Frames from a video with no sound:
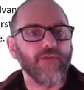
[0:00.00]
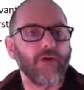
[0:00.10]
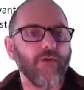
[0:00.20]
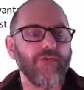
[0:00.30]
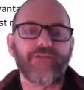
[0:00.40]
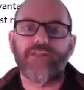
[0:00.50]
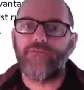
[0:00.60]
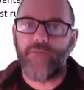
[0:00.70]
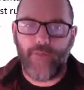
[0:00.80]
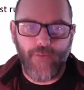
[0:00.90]
So there's
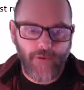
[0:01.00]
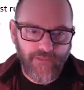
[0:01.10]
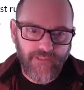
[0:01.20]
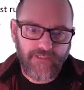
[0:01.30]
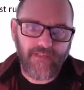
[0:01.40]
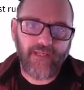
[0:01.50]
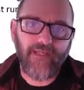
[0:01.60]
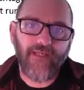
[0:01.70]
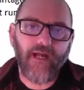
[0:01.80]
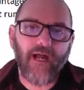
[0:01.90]
different approaches,
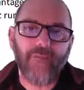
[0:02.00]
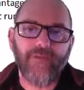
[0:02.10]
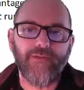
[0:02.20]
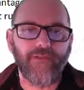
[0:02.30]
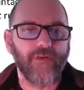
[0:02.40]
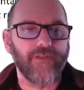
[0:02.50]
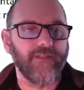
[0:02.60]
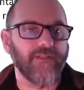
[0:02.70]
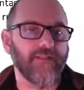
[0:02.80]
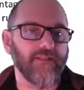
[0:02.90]
but there's always
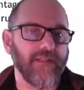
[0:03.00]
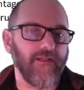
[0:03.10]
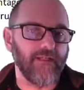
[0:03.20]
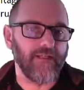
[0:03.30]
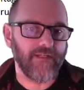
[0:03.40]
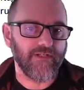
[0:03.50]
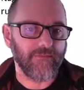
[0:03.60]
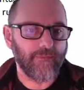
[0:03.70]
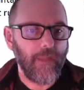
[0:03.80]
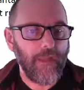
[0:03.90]
a distance
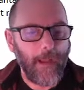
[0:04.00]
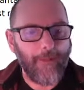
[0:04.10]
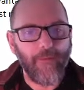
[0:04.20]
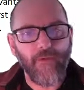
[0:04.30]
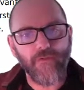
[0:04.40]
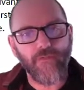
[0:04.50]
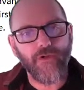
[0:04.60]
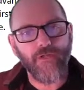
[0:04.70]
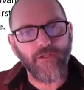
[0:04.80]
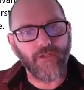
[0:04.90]
calculation. And the one that
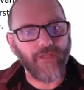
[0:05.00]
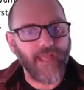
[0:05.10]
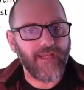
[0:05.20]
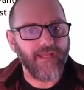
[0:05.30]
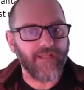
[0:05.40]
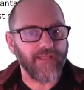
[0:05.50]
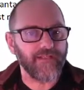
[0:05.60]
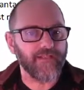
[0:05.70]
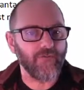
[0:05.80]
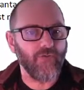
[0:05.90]
we're going to look at
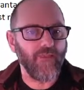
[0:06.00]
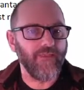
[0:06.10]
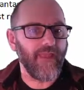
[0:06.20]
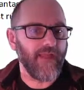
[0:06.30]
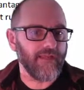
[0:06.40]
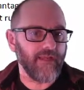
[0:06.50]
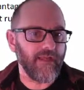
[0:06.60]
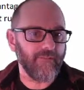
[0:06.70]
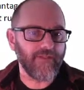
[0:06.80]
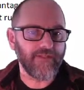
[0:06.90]
is one
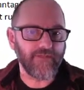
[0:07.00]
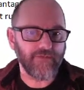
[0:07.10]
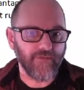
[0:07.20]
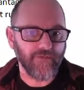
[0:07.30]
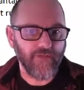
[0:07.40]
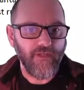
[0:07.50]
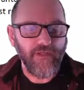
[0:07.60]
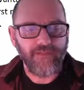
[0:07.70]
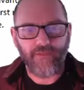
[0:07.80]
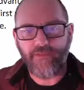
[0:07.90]
that makes use of
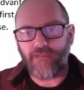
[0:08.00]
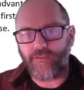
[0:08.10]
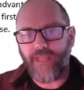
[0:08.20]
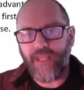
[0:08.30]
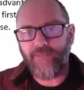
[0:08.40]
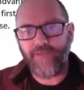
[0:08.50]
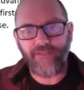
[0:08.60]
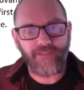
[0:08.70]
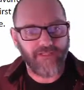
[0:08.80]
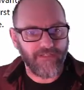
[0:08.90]
something called
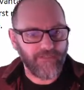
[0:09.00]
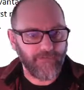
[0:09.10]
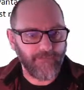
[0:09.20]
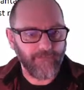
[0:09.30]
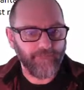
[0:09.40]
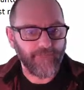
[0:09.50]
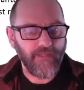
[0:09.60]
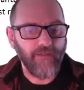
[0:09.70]
k-means clustering.